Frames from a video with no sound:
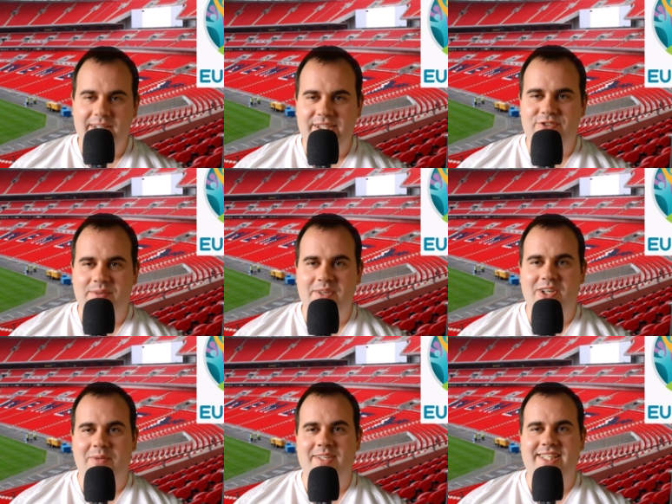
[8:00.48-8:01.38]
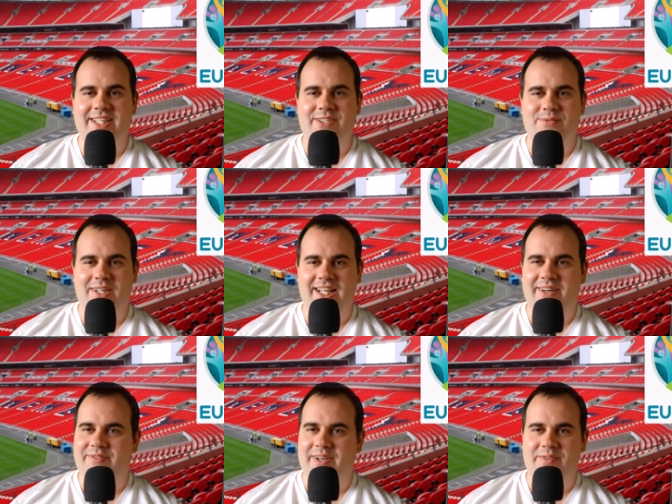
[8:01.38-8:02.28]
please drop your comments in as well.
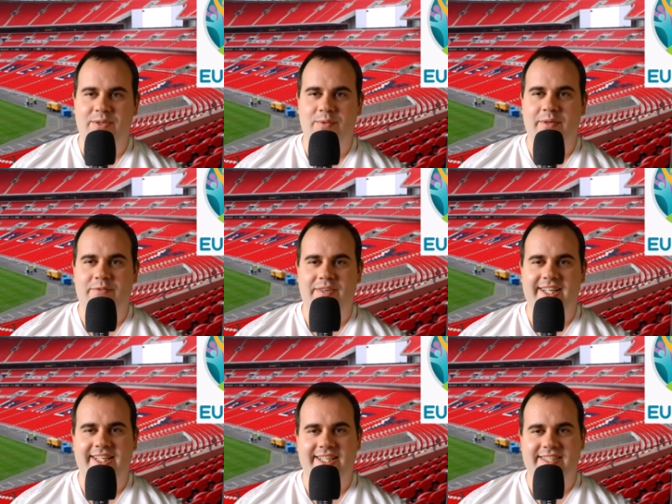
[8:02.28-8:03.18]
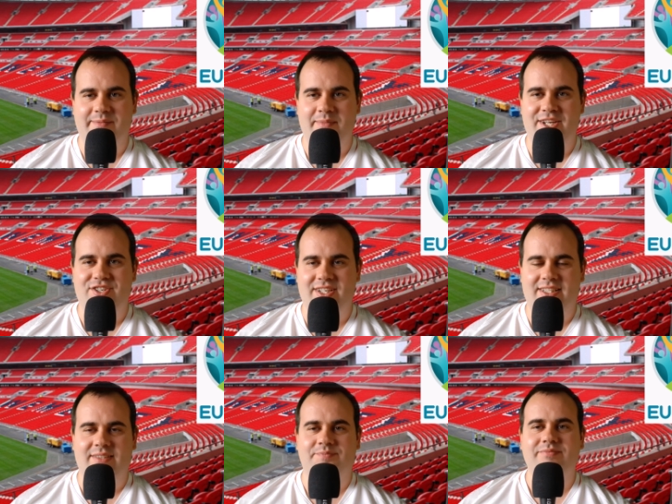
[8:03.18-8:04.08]
How how you are feeling, as I've
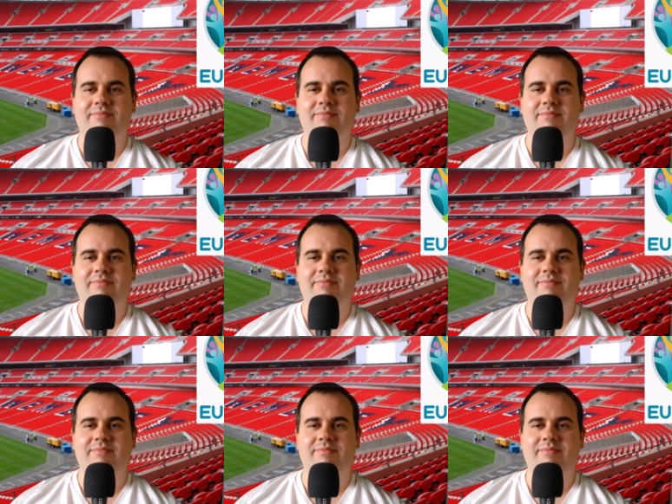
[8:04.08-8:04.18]
mentioned.